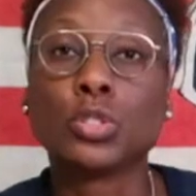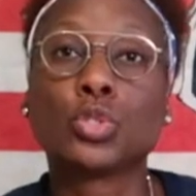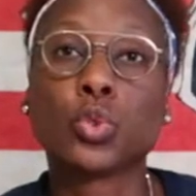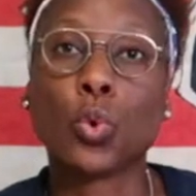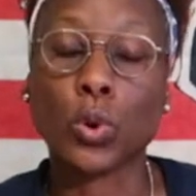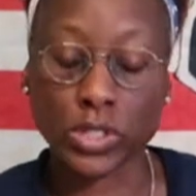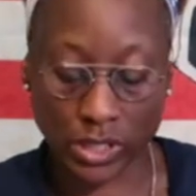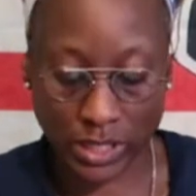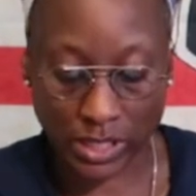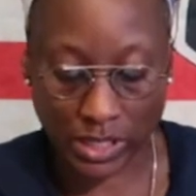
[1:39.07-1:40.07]
towards
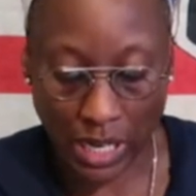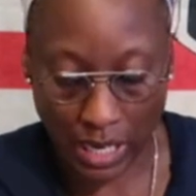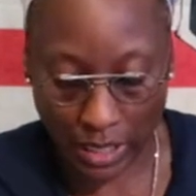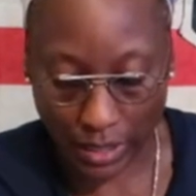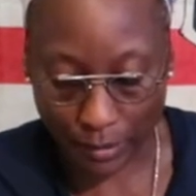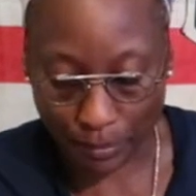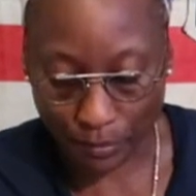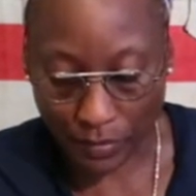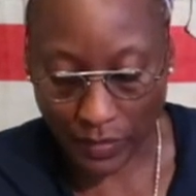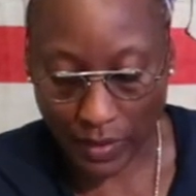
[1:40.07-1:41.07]
this time,
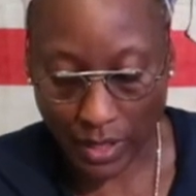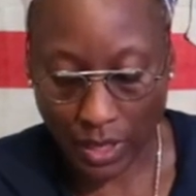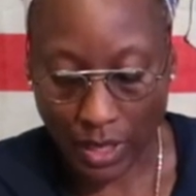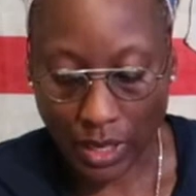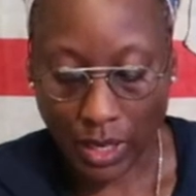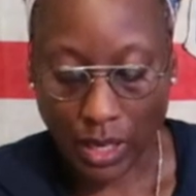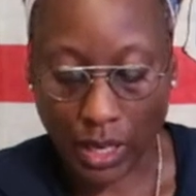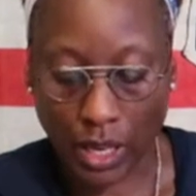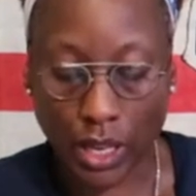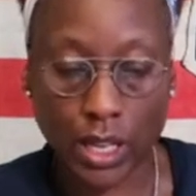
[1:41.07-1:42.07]

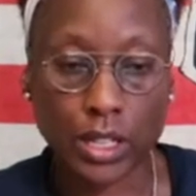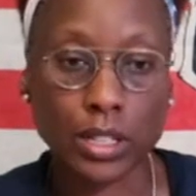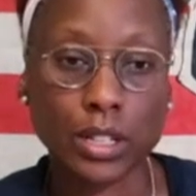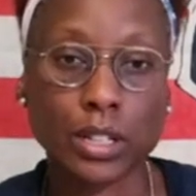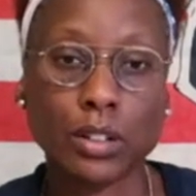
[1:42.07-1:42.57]
and